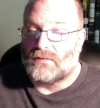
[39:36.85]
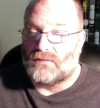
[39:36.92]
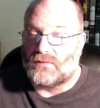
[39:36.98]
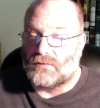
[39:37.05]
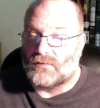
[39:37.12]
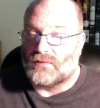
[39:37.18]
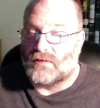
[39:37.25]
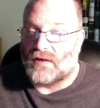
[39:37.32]

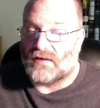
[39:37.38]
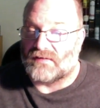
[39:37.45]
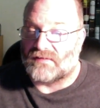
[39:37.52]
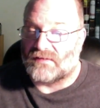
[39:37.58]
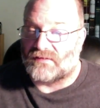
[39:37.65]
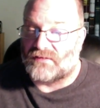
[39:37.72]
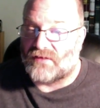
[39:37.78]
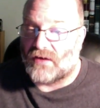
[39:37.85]
Junior has
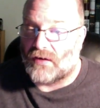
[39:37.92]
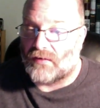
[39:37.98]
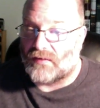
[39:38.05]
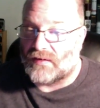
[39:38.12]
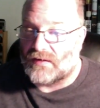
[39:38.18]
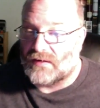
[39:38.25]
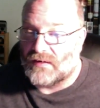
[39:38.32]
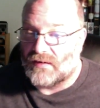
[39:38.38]
the
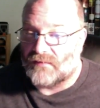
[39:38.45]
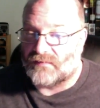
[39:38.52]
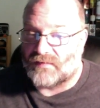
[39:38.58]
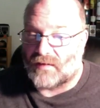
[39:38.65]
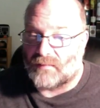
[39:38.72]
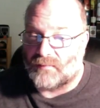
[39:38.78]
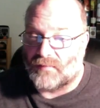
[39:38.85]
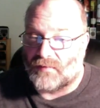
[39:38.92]
cherry, if
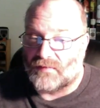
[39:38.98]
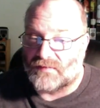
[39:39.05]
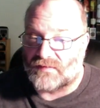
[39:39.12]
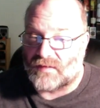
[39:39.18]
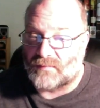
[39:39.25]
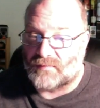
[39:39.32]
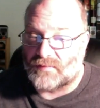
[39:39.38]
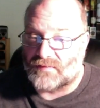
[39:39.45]
that blows
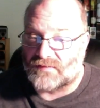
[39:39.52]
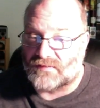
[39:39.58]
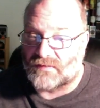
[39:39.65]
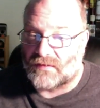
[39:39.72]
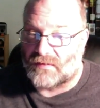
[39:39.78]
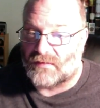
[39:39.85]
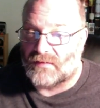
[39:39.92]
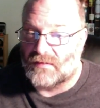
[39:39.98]
up your
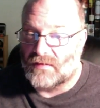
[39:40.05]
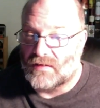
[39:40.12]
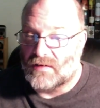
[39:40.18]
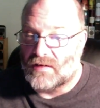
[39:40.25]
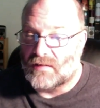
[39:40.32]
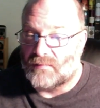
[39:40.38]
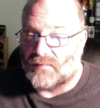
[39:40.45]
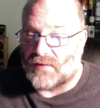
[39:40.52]
skirt.
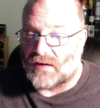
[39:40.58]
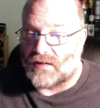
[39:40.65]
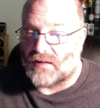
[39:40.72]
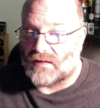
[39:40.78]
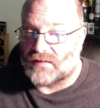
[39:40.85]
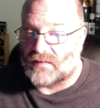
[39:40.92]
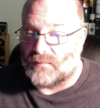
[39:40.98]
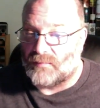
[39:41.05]
But I
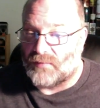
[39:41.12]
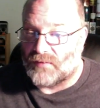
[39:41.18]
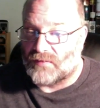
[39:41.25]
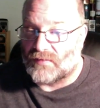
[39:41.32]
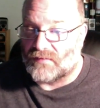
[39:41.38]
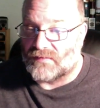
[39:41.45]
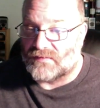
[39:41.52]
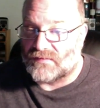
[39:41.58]
like the
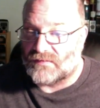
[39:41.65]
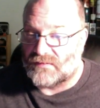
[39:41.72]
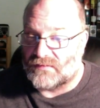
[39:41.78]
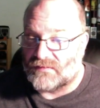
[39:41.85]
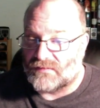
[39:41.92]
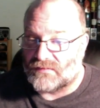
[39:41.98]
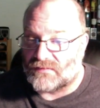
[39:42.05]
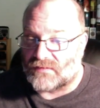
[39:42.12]
Booker's
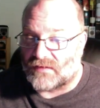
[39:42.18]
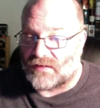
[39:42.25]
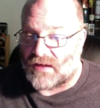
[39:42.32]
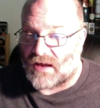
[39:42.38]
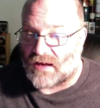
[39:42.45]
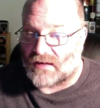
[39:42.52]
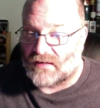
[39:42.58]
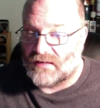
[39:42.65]

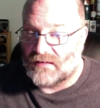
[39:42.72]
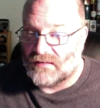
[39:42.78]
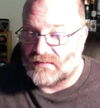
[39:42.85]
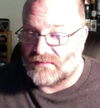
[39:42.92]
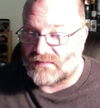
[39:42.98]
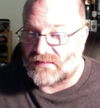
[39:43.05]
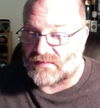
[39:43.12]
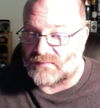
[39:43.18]
shellac,
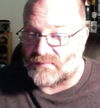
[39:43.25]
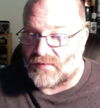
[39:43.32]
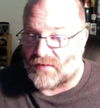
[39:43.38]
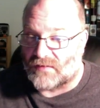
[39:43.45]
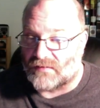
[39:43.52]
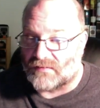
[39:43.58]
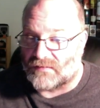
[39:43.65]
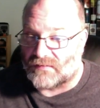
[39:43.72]
says
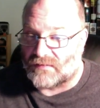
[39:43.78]
Martin